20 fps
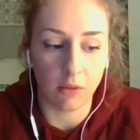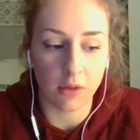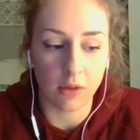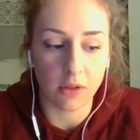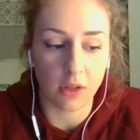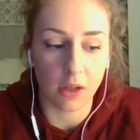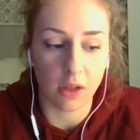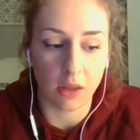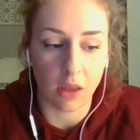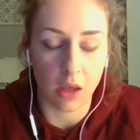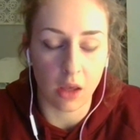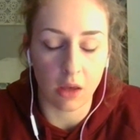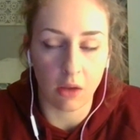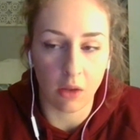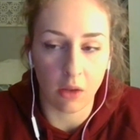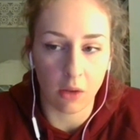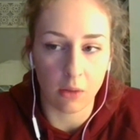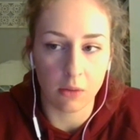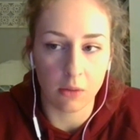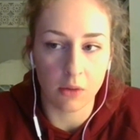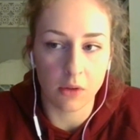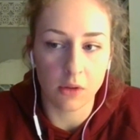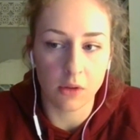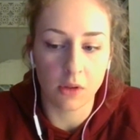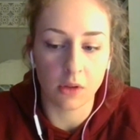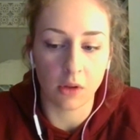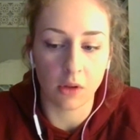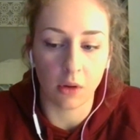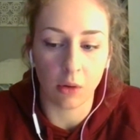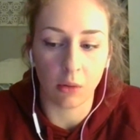obviously they closed.
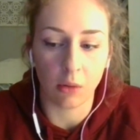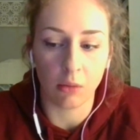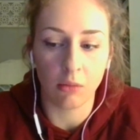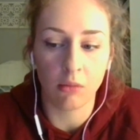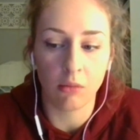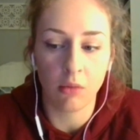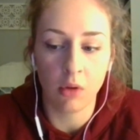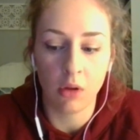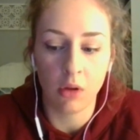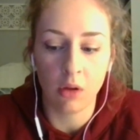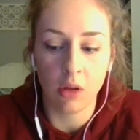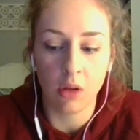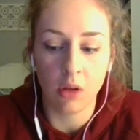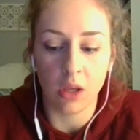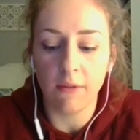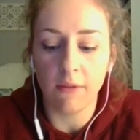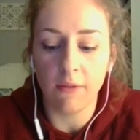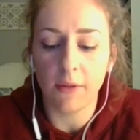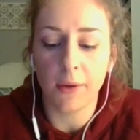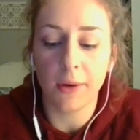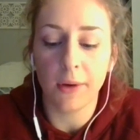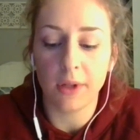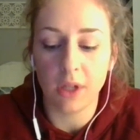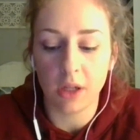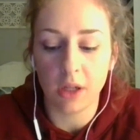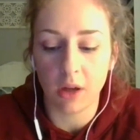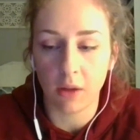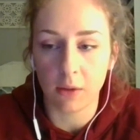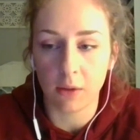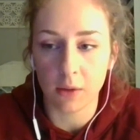So even though I
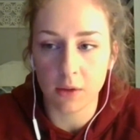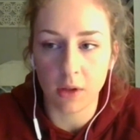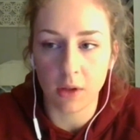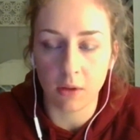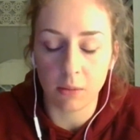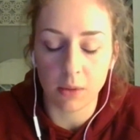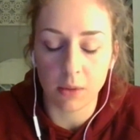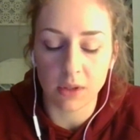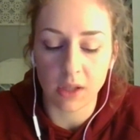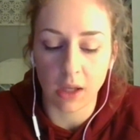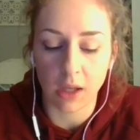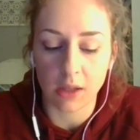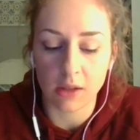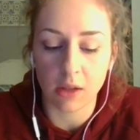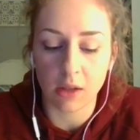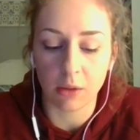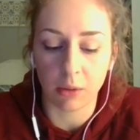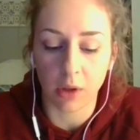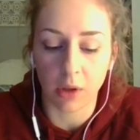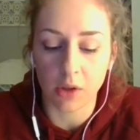did other stuff besides the